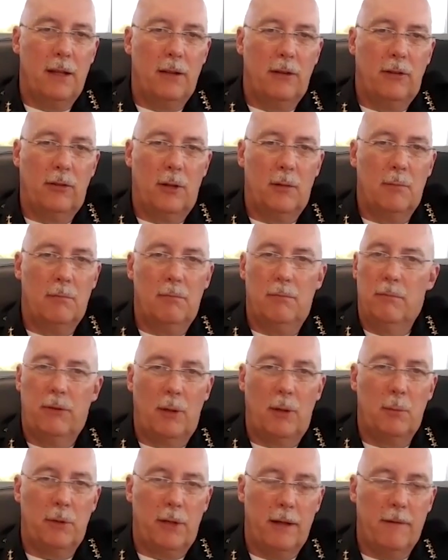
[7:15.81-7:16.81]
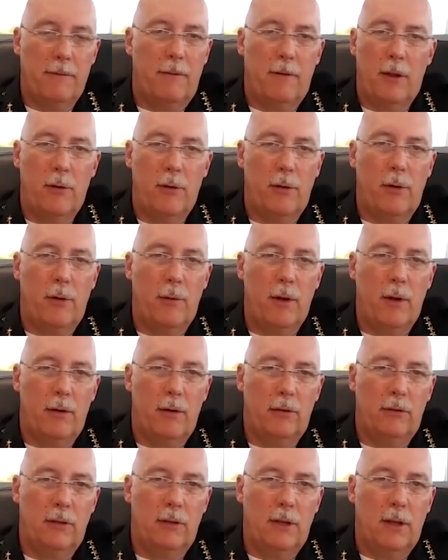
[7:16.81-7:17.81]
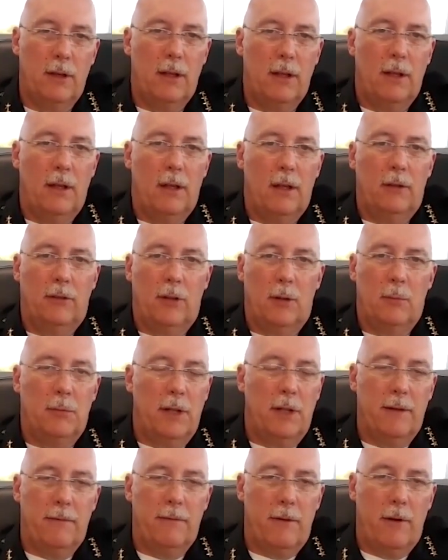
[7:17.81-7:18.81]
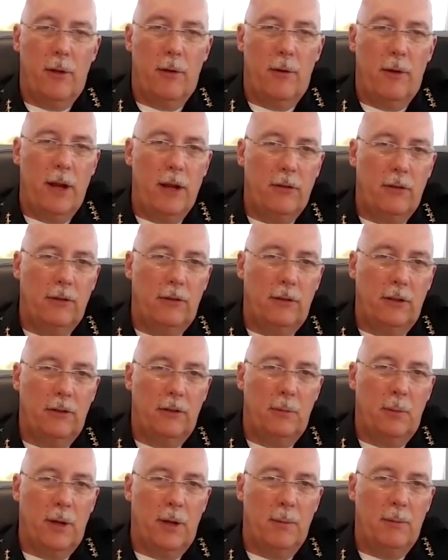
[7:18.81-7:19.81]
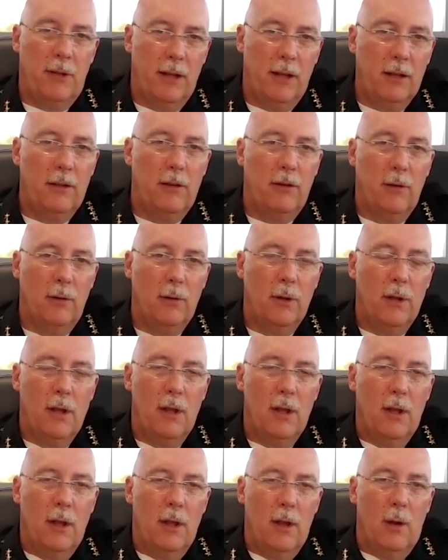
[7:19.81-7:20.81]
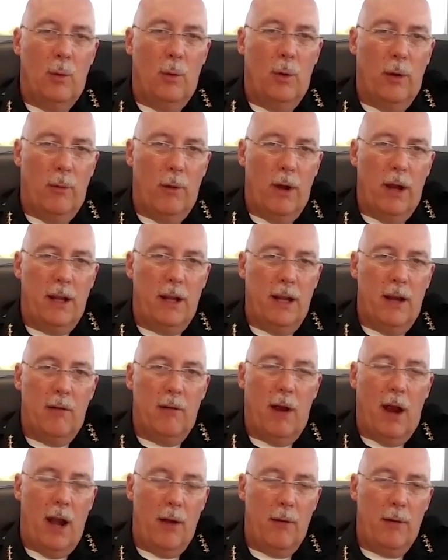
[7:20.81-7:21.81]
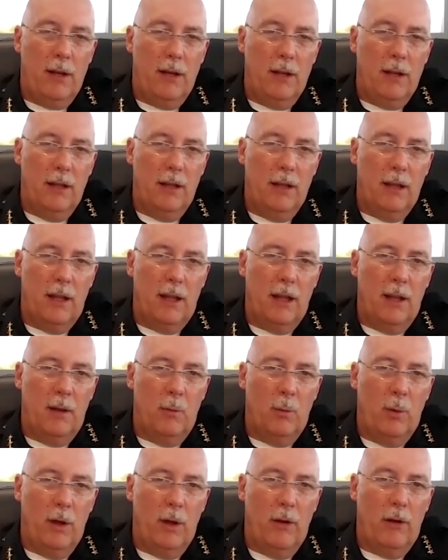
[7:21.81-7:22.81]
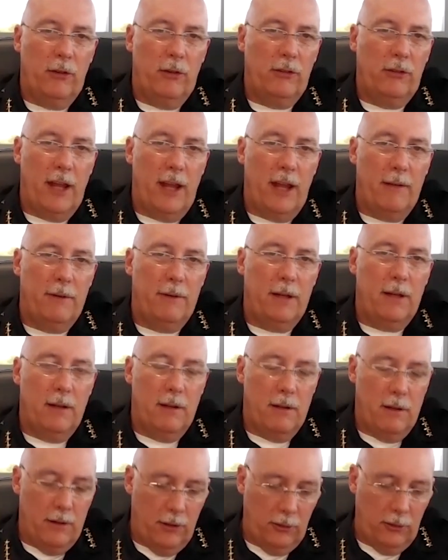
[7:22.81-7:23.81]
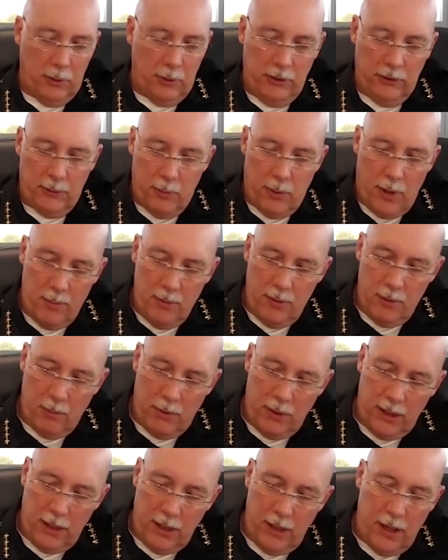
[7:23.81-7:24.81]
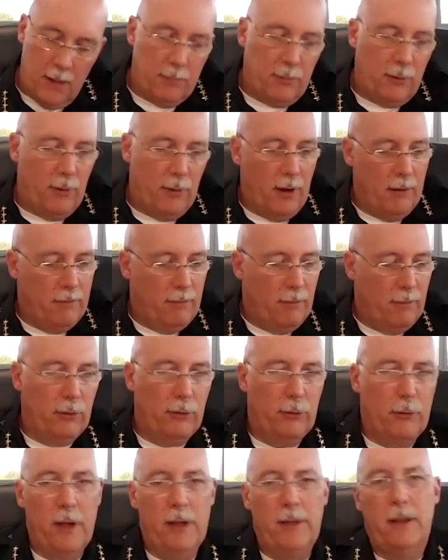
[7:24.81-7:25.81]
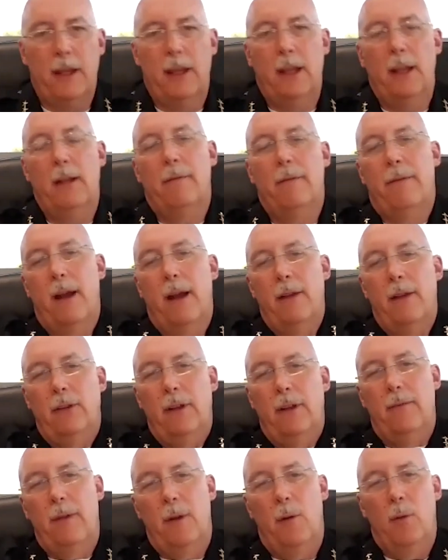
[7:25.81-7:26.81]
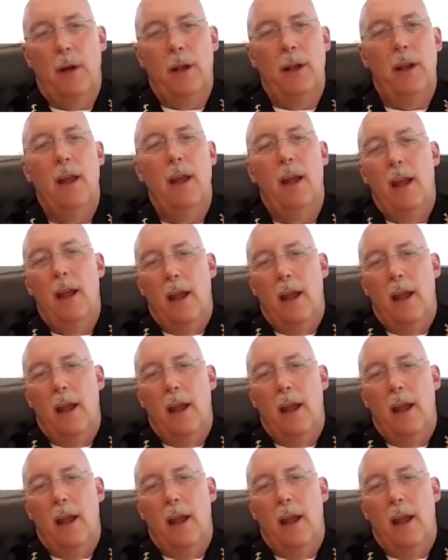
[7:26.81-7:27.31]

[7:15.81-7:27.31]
And some left for other careers, some left for other agencies. But I'm telling you, we're right now hiring, and we are staffing this police department, bringing it up to our full strength again of 571.